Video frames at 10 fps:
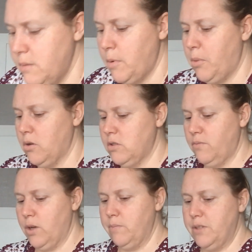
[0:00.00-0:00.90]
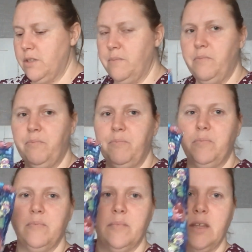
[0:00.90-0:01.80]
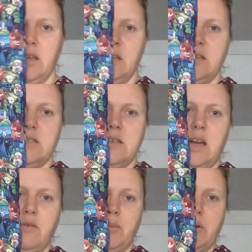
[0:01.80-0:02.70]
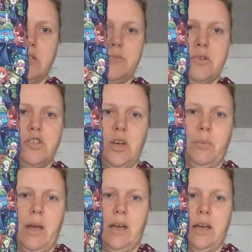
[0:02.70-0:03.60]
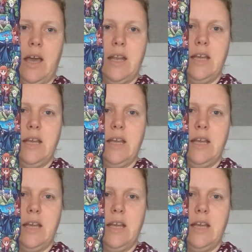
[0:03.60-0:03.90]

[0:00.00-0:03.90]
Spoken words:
in my box of whips. It's a Harry Potter project bag. And